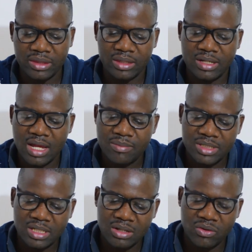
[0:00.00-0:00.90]
think the
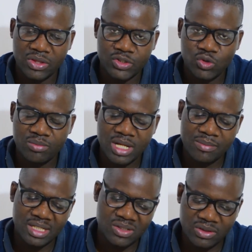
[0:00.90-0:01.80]
diameter or the tube
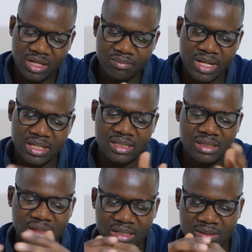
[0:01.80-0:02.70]
diameter is not that bad.
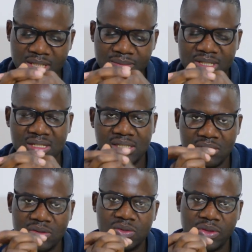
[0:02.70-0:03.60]
30 millimeters
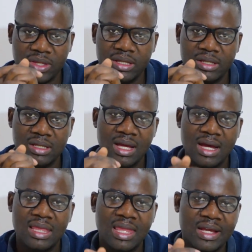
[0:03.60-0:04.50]
is also thick,
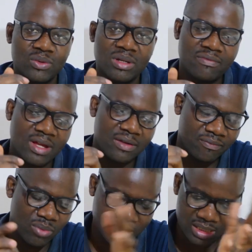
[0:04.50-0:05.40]
and like
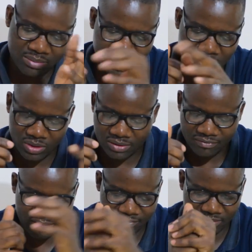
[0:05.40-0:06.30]
25 point something or
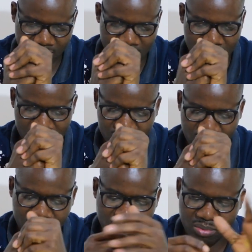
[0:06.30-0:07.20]

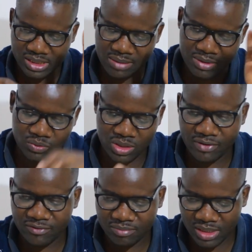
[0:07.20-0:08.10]
24 point something or
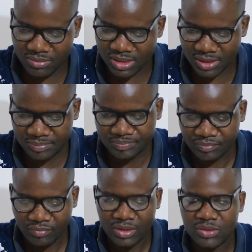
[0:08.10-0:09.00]
25 millimeters.
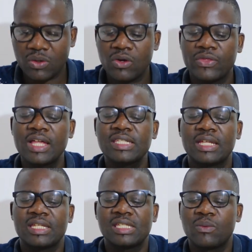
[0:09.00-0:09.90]
So that's
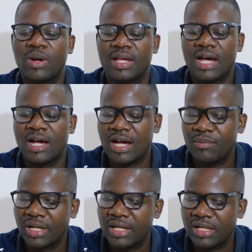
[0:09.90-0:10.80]
the reason why
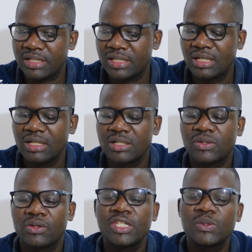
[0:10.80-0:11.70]
I upgraded.
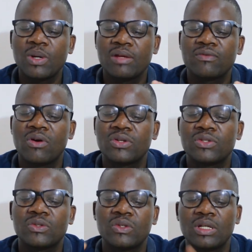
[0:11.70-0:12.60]
So this one I've
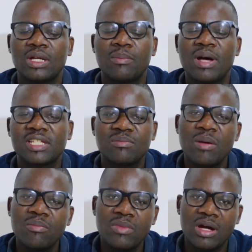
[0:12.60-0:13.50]
got
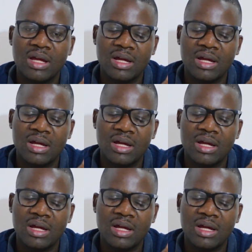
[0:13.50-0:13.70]
maximum